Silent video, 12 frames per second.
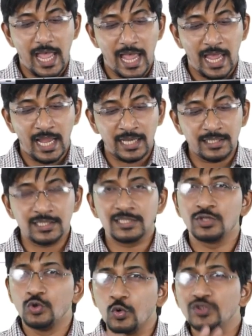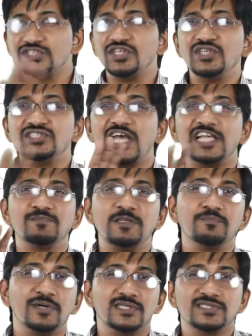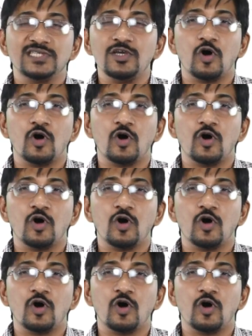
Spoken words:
and no change has been per se